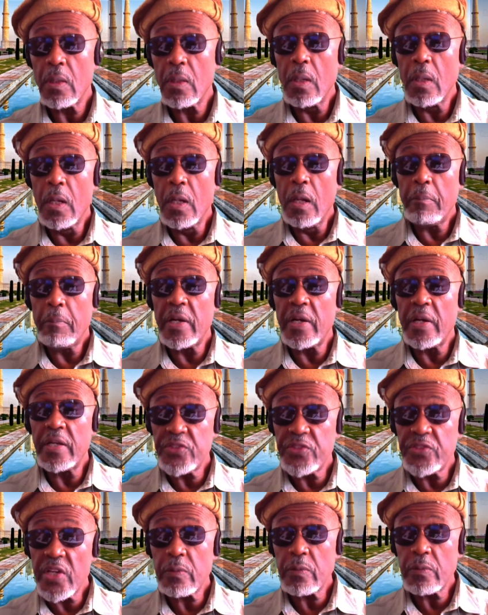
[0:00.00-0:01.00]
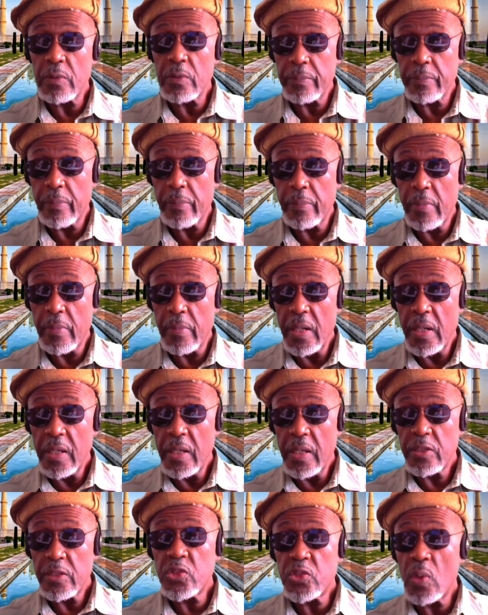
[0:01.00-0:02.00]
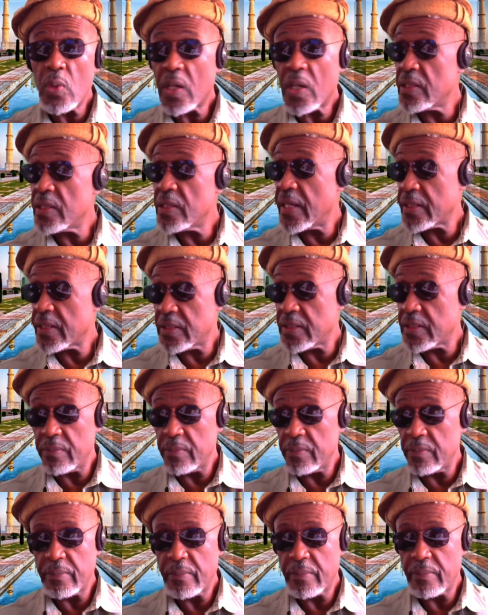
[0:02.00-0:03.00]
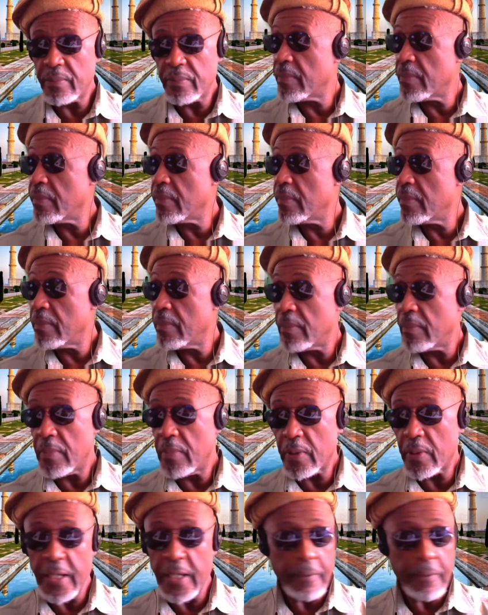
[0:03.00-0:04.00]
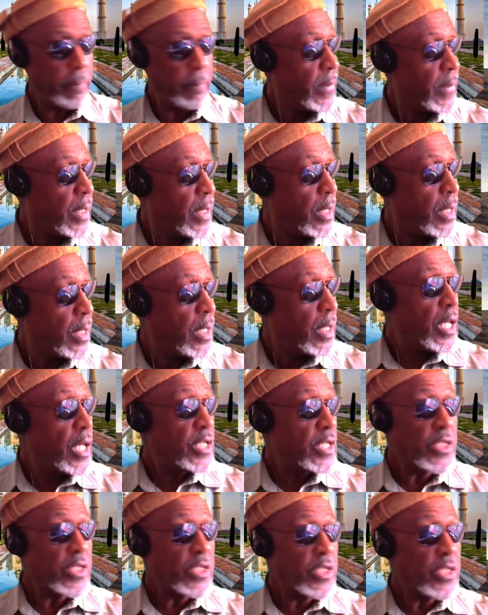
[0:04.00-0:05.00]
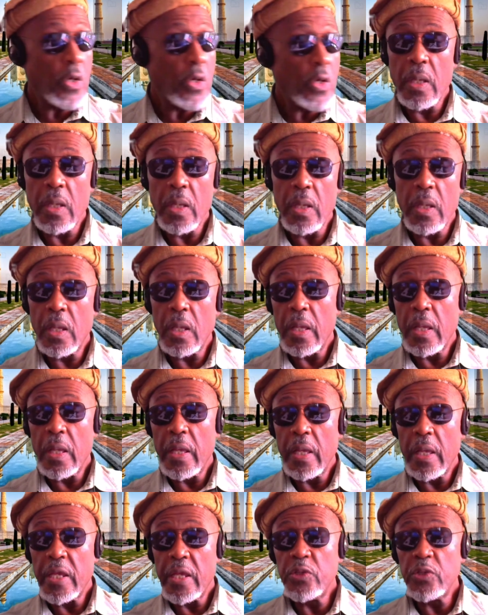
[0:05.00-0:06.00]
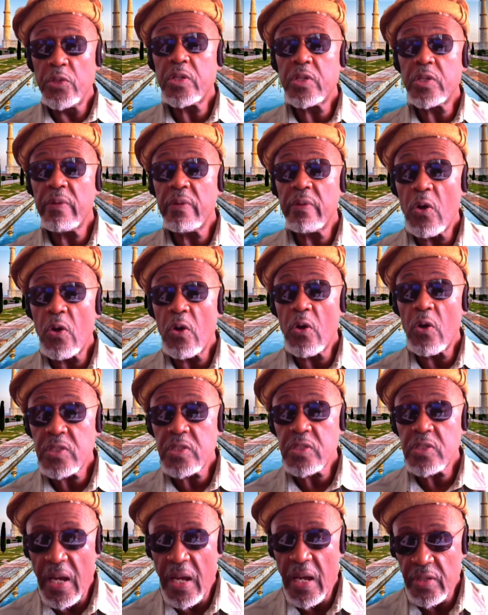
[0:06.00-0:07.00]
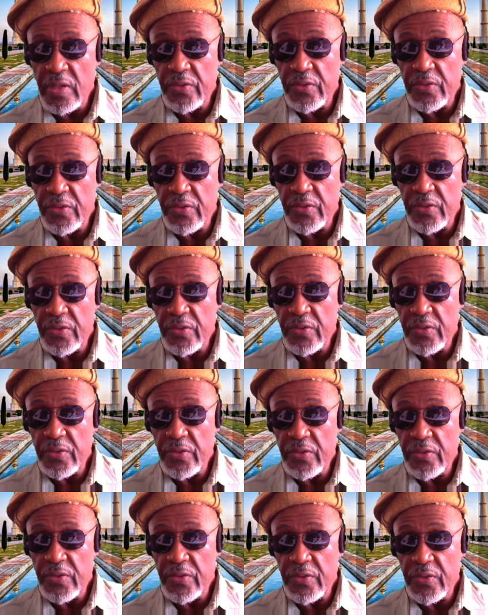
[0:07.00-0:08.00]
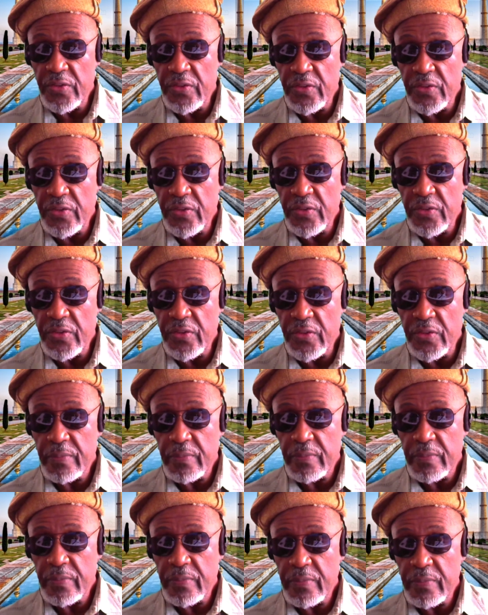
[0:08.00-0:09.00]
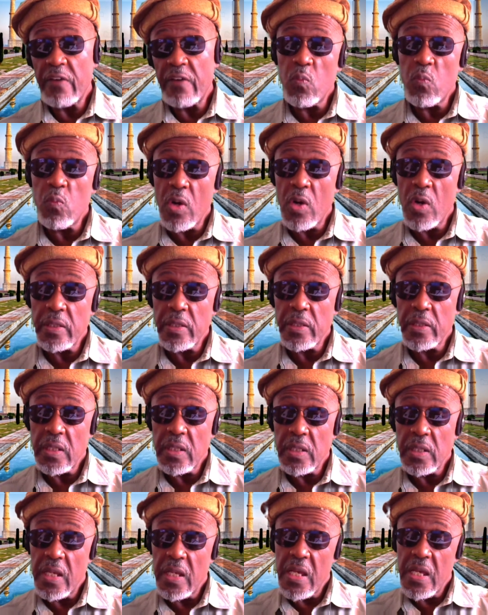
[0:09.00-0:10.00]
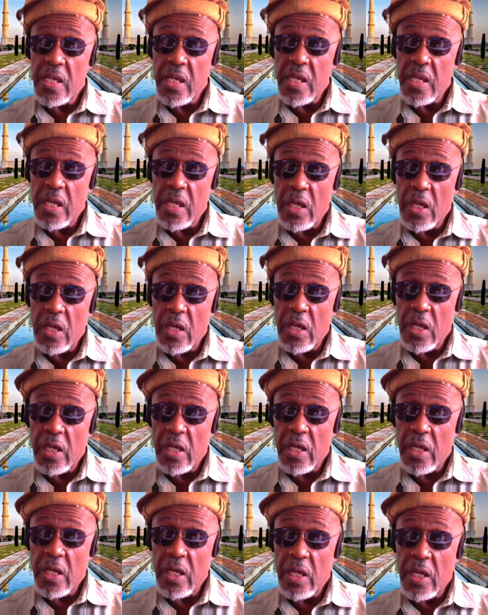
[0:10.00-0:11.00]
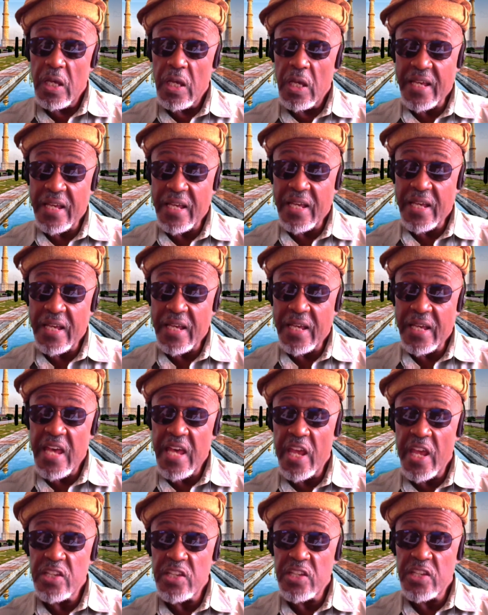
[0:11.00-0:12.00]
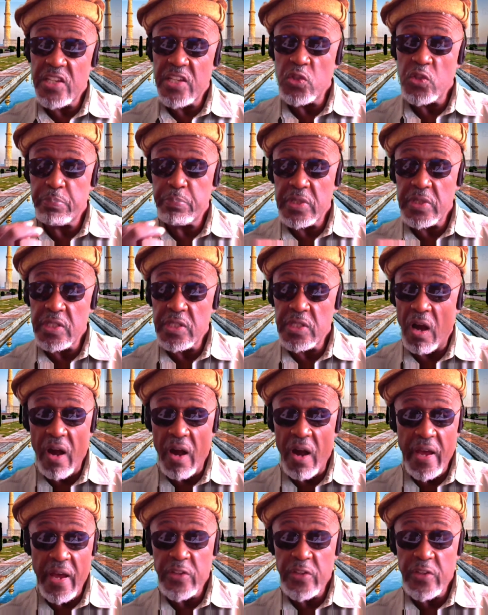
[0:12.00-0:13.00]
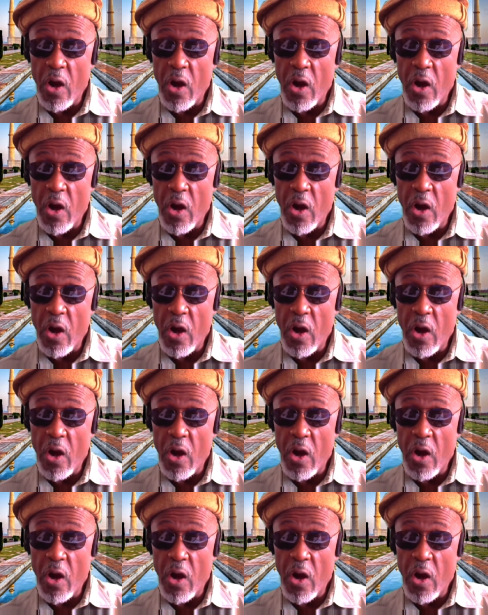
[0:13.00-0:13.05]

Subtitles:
But in general, the two are connected. Okay. So you can reverse the process, because if someone, like I said, if your heart is